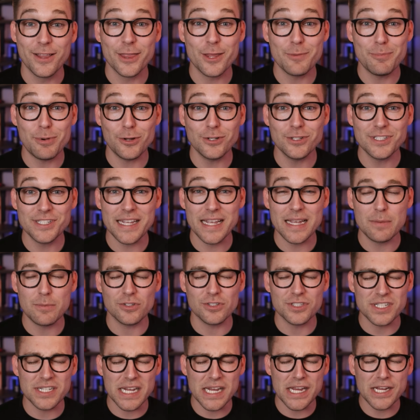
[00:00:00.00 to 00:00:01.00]
The Pulse
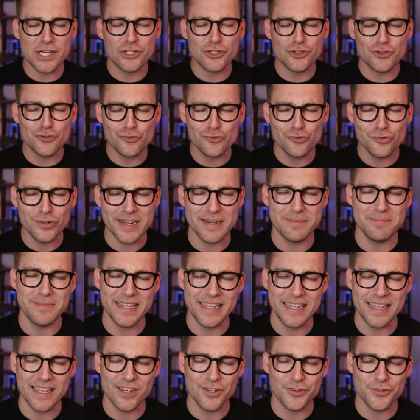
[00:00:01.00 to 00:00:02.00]
tables,
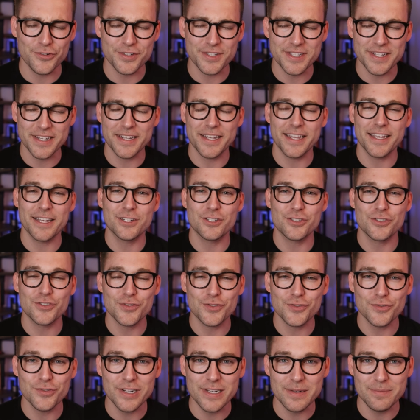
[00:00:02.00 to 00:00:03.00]
extremely interesting,
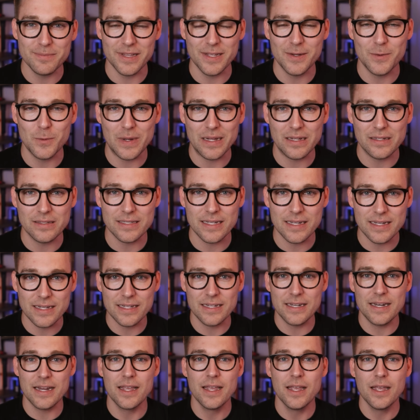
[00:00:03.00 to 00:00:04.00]
extremely well
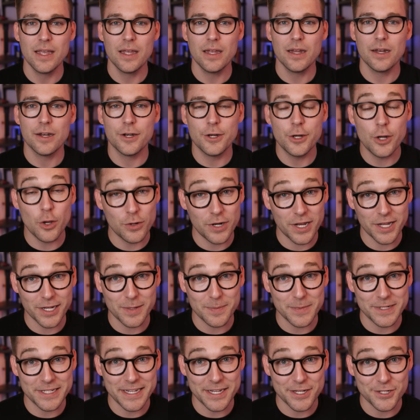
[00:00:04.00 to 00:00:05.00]
done. No
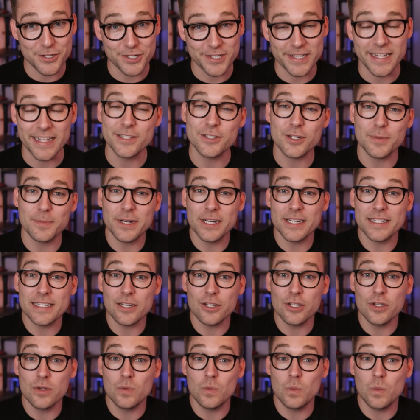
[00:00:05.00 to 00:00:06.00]
documentation yet. So I'm going to
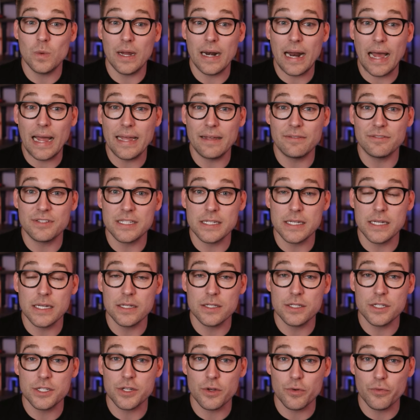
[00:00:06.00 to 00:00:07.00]
tell you what I have
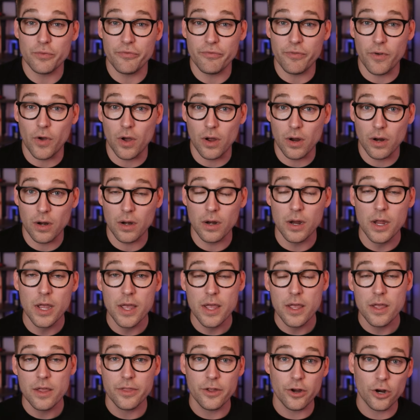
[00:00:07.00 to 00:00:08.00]
seen so far.
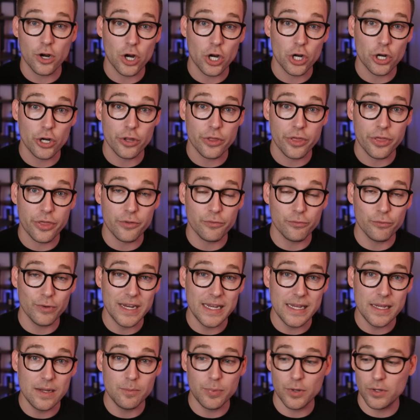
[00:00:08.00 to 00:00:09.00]
There are
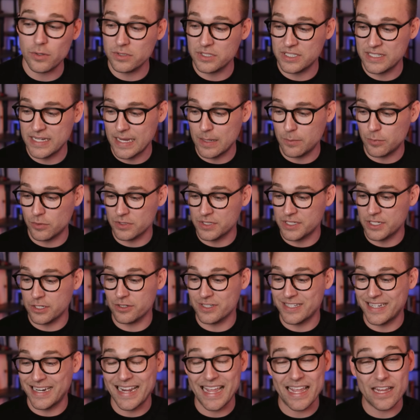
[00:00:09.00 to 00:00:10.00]
3 Pulse tables.
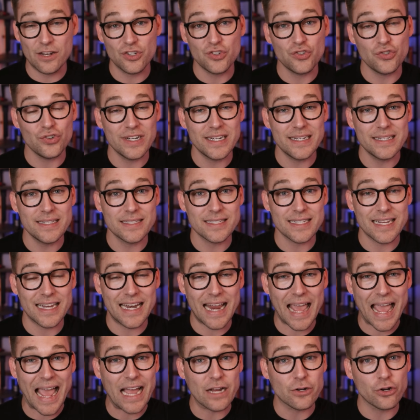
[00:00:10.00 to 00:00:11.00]
There's an entries,
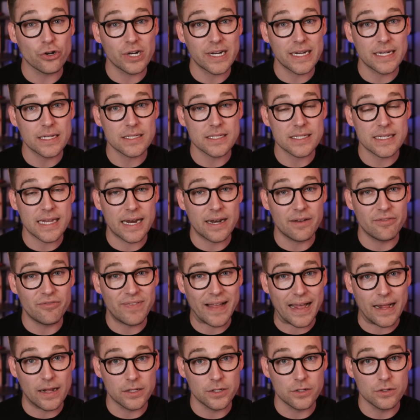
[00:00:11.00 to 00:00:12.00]
an aggregates, and a
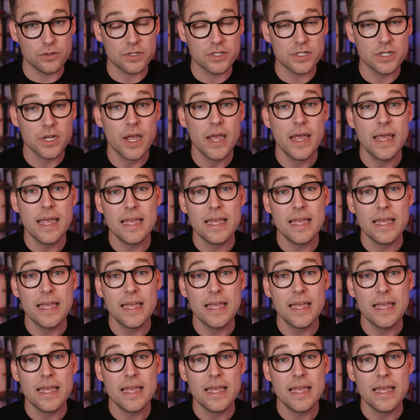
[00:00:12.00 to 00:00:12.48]
values.